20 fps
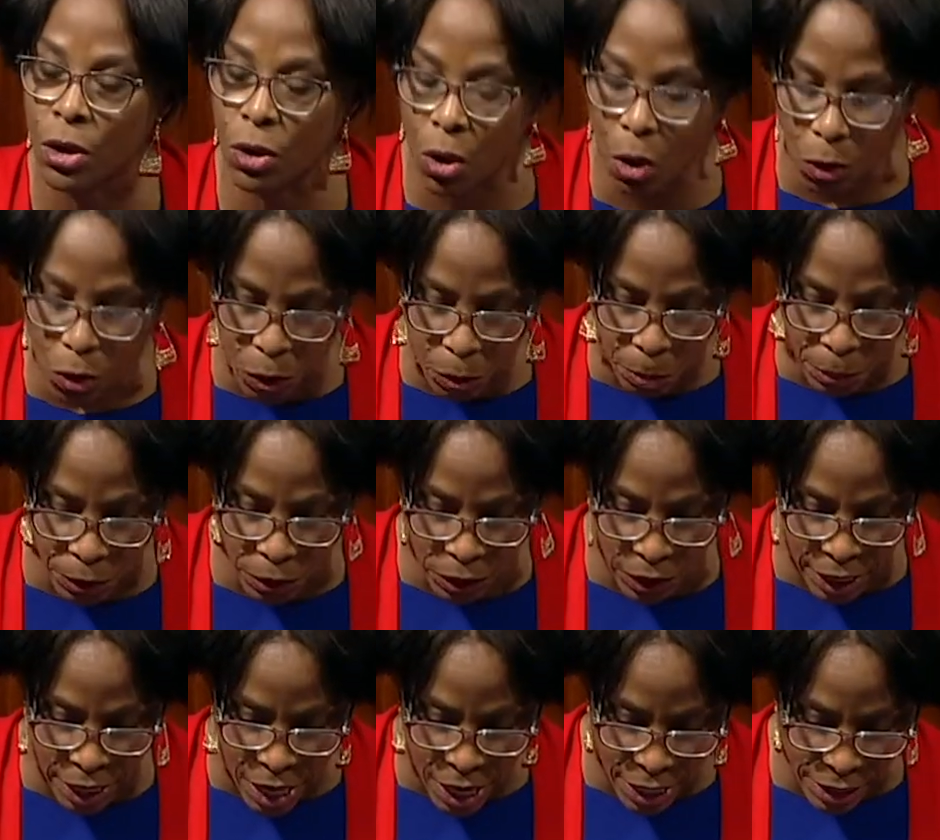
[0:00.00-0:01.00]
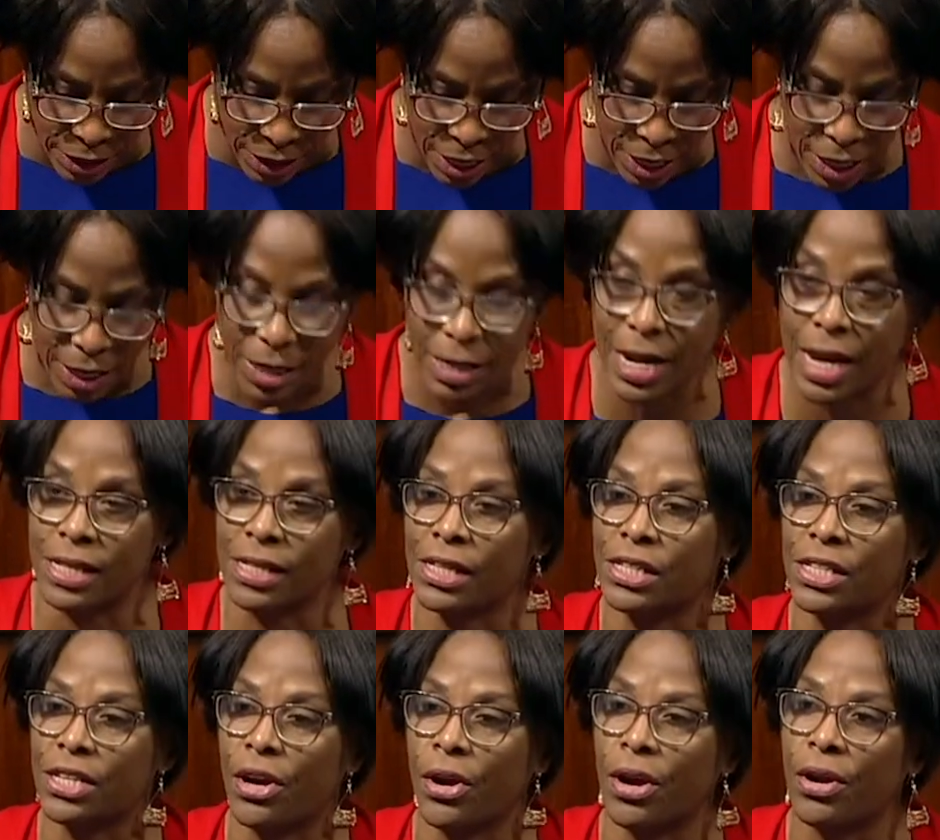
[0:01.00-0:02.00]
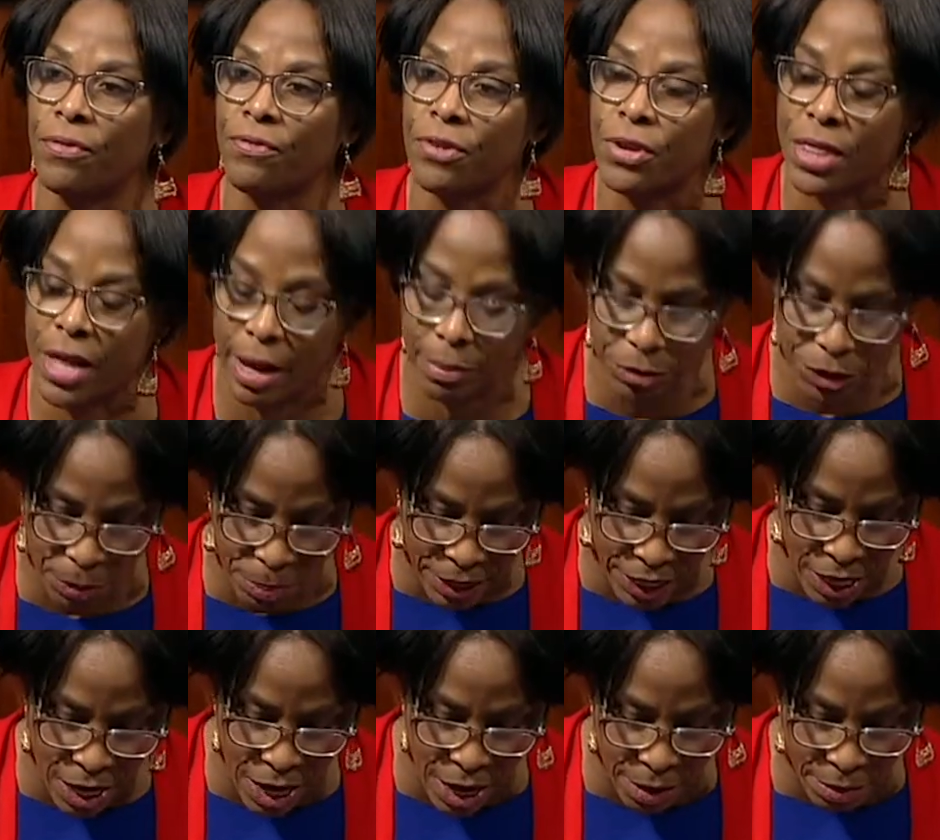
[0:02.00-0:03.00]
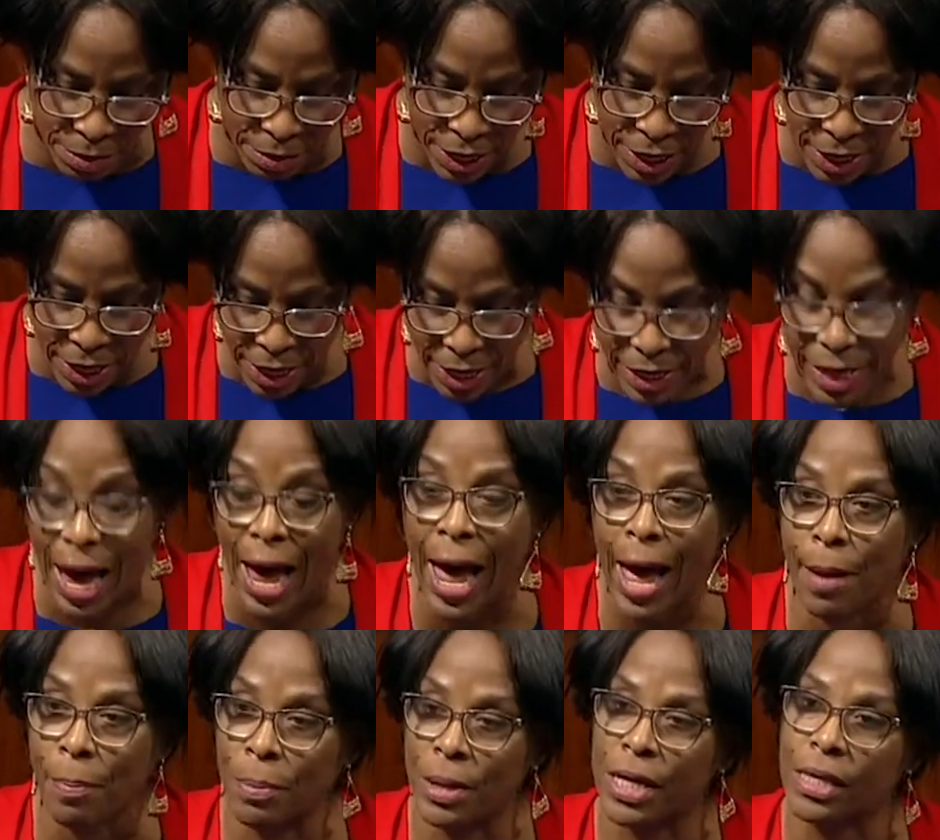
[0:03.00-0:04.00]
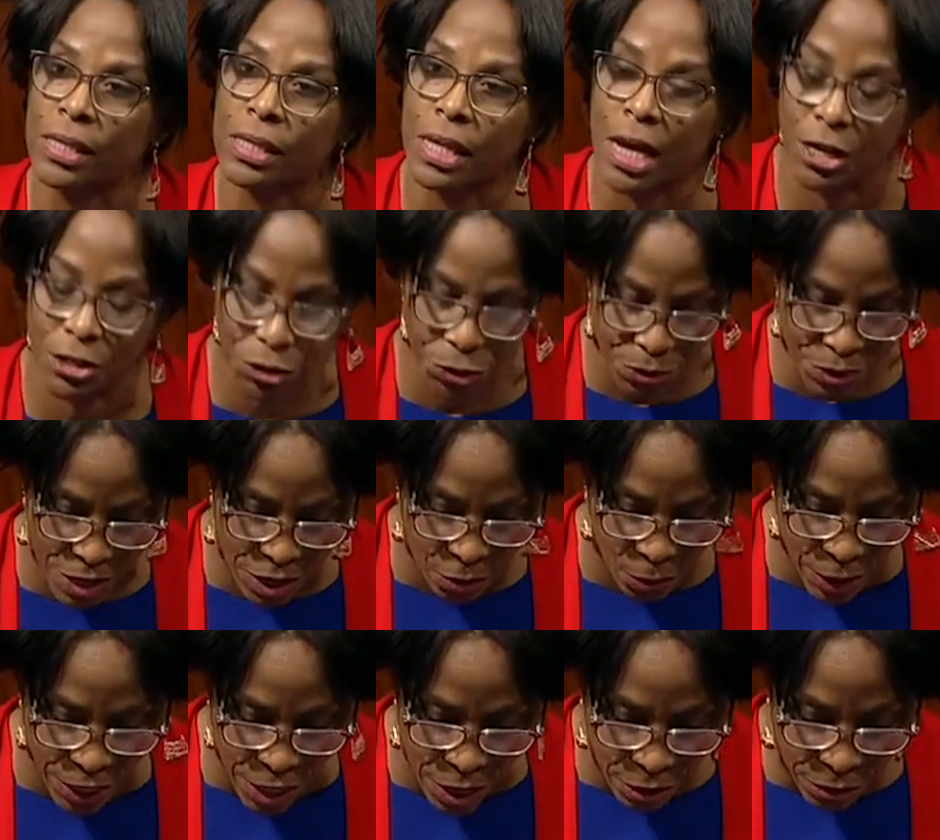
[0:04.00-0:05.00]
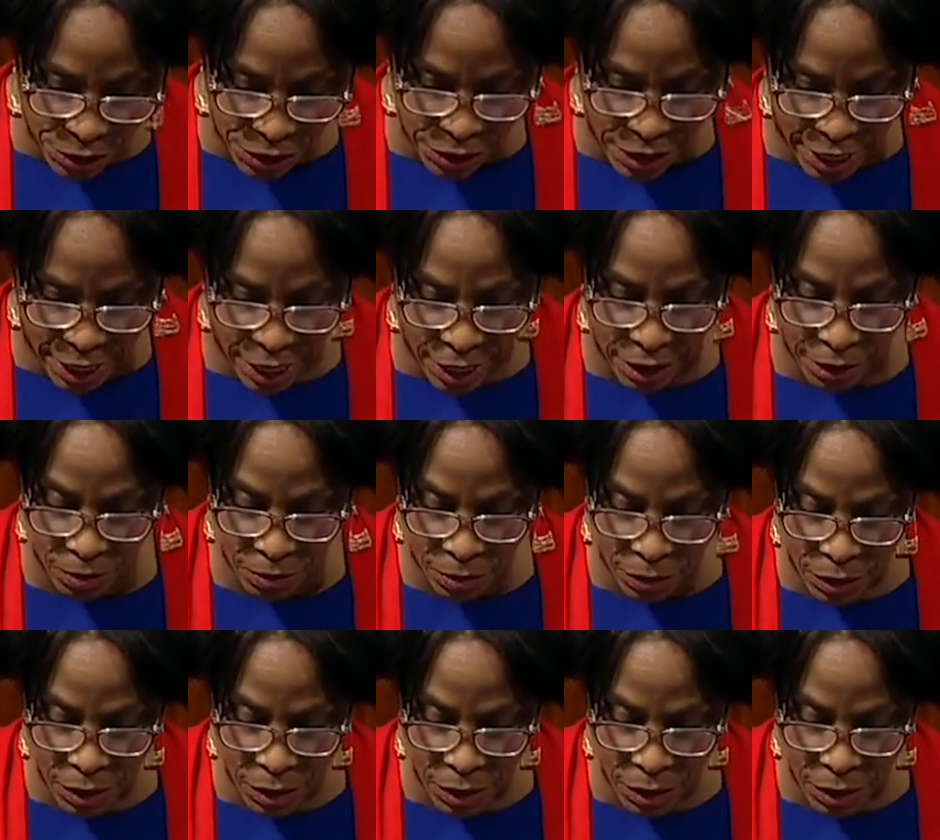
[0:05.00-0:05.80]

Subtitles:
gold bullion necessary for them to become the happiest country that we know today.